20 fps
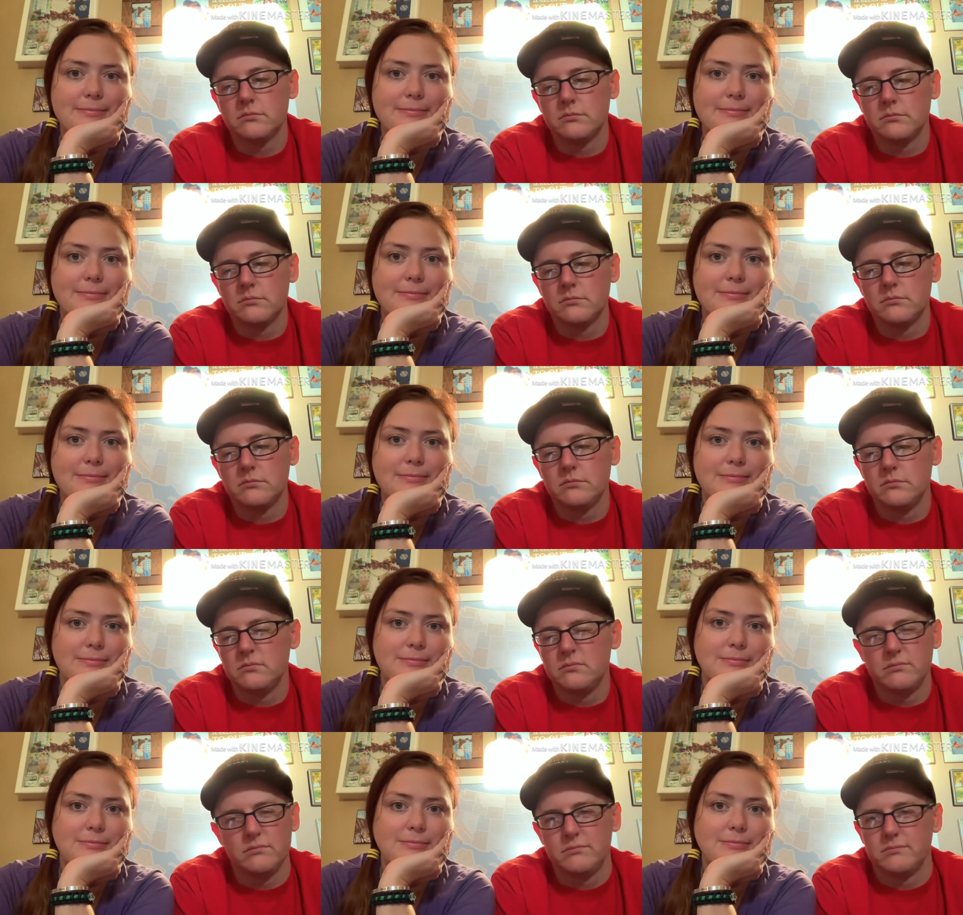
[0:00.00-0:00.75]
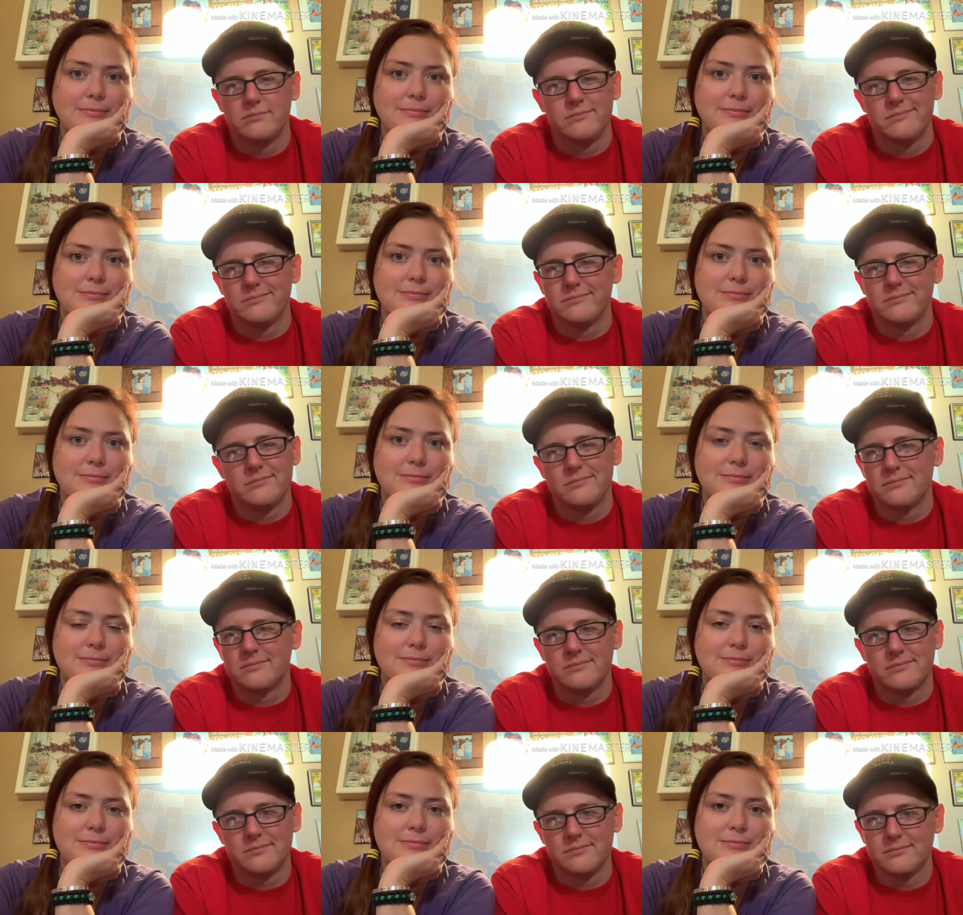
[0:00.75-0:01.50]

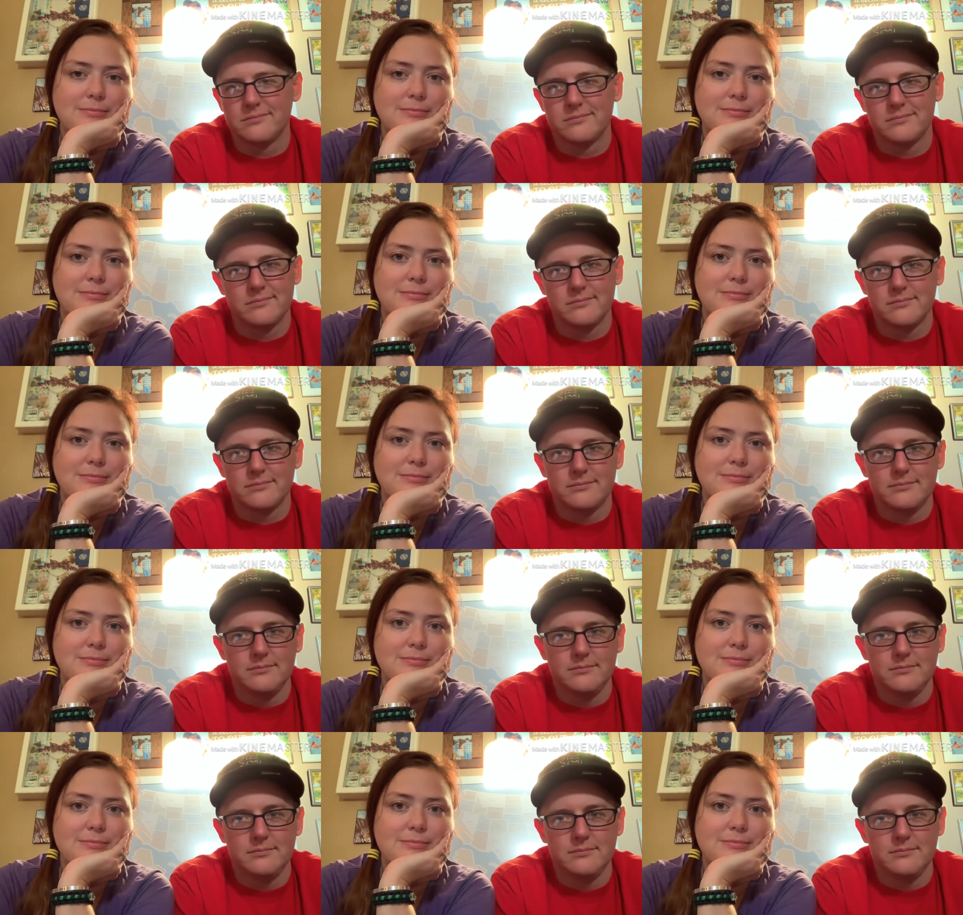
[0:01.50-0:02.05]
[no speech]